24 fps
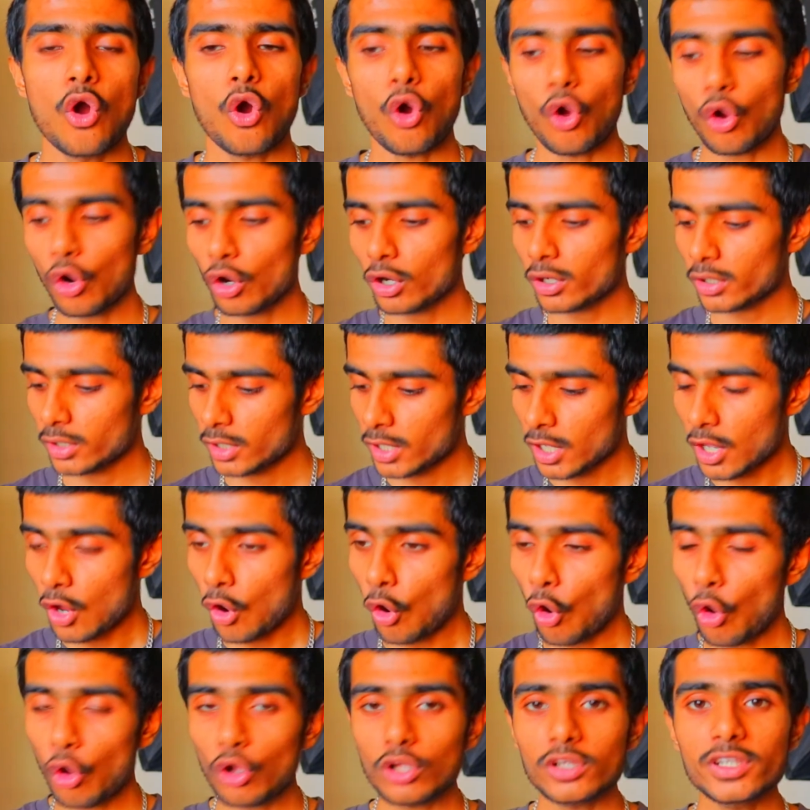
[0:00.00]
Or
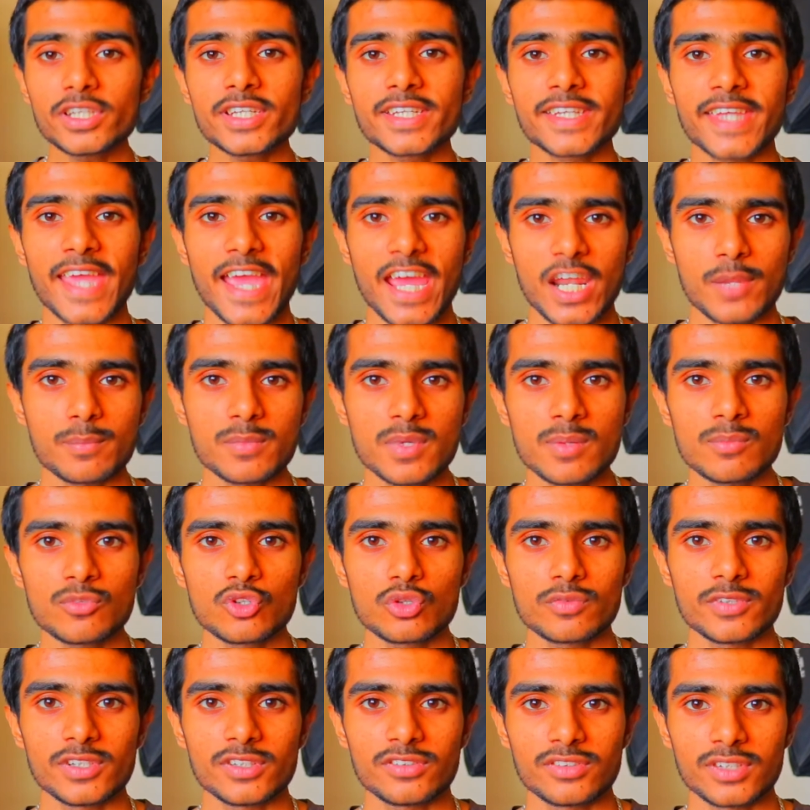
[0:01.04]
all the cadmium
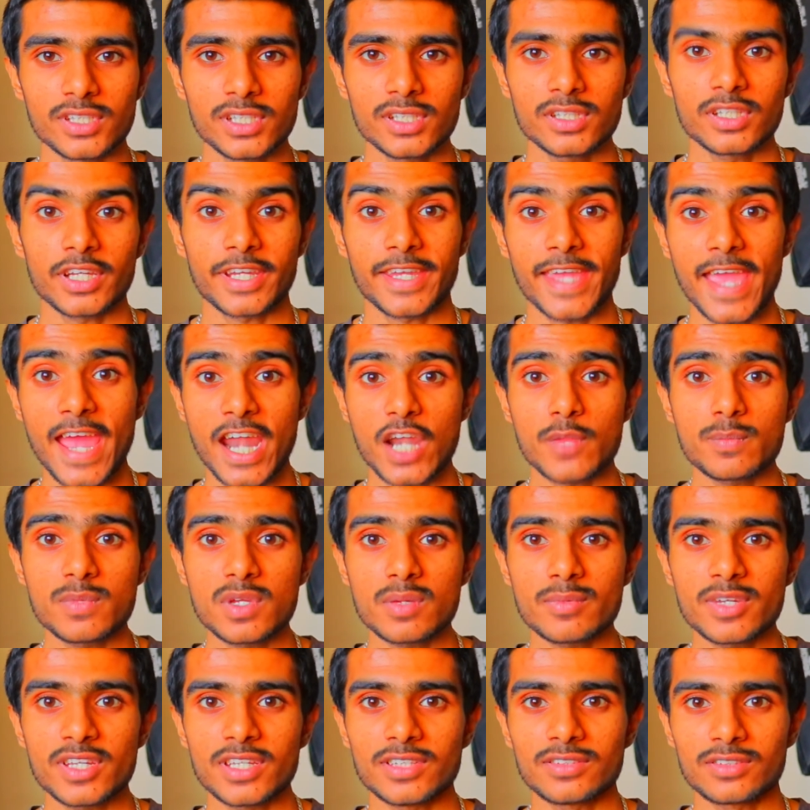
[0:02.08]
you will see, the
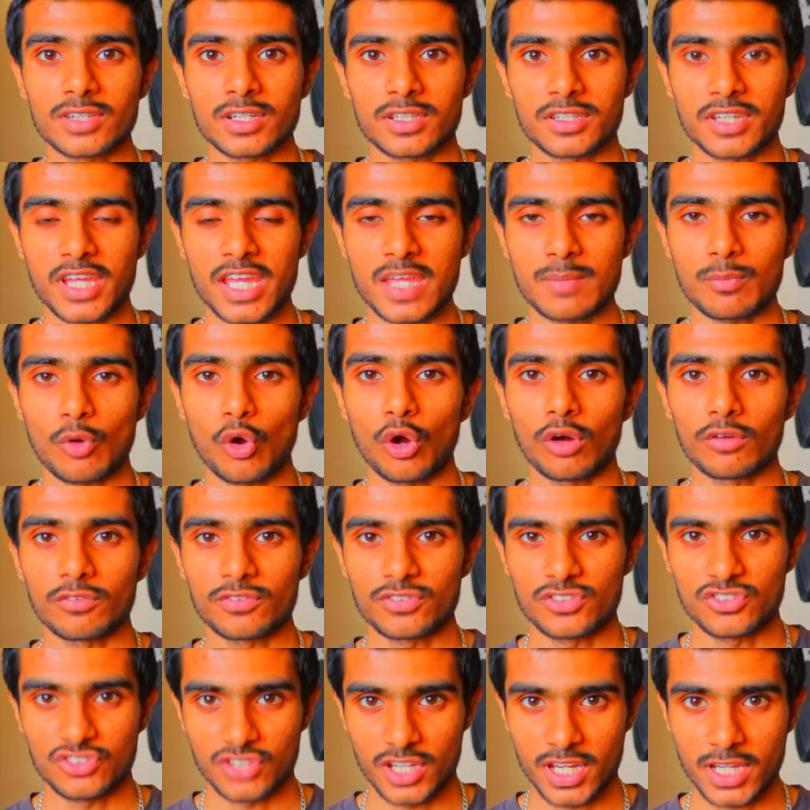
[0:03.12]
cadmium is a type of
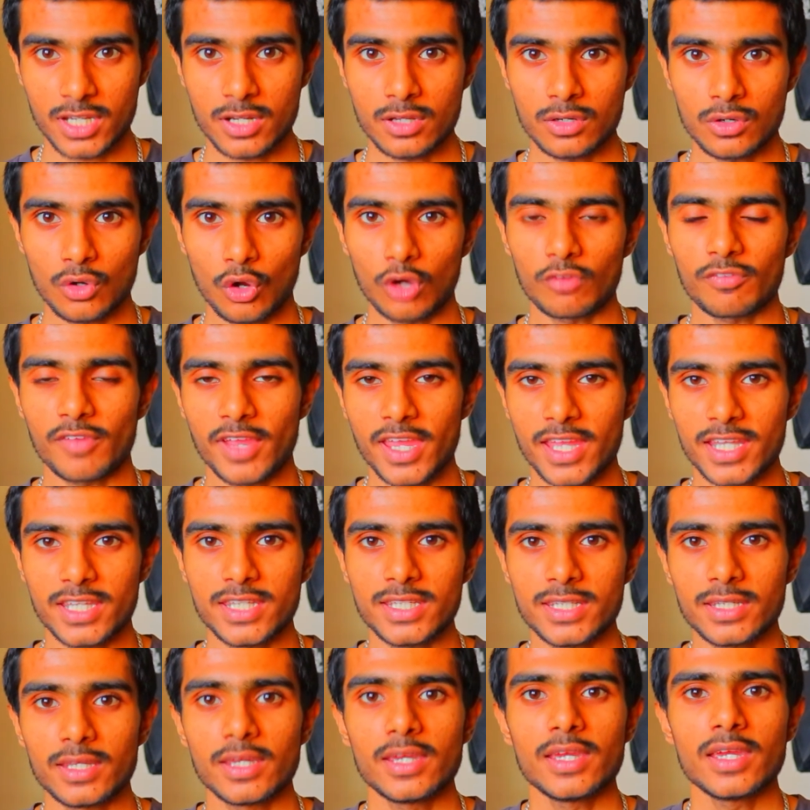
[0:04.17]
shade of
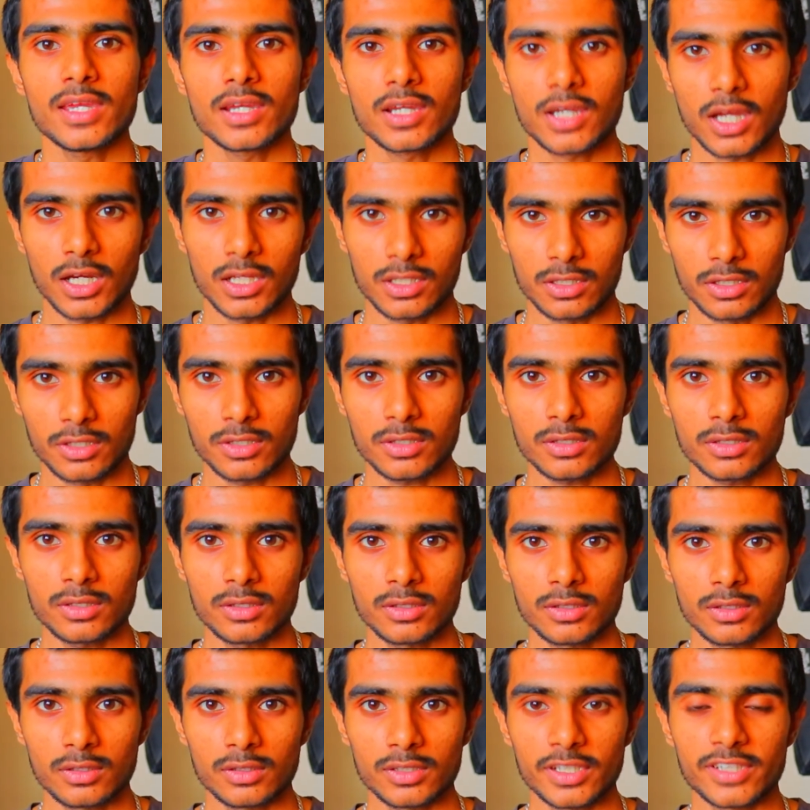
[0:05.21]
any color.
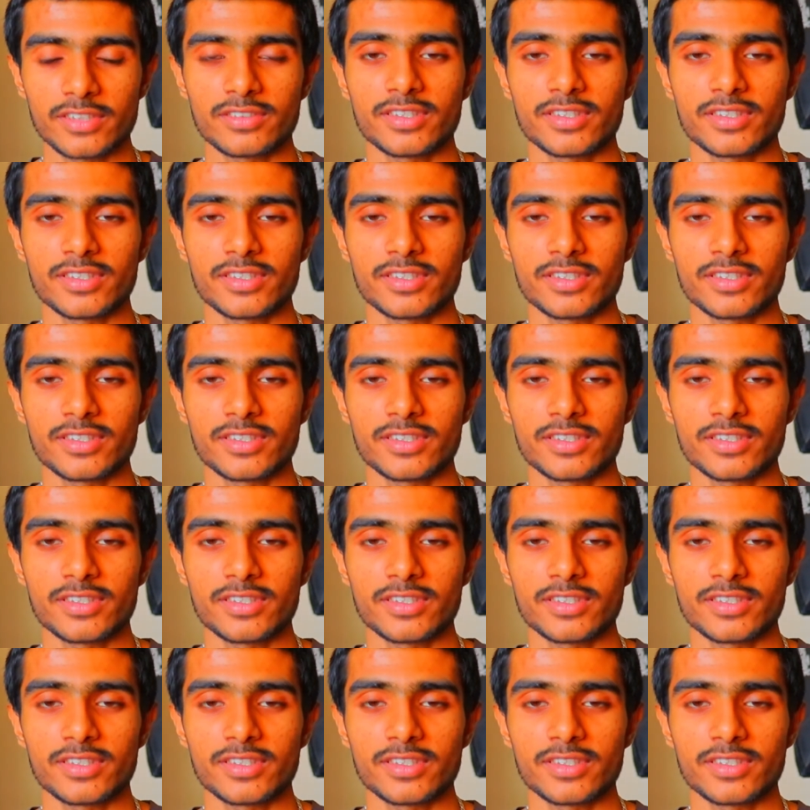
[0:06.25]
Let's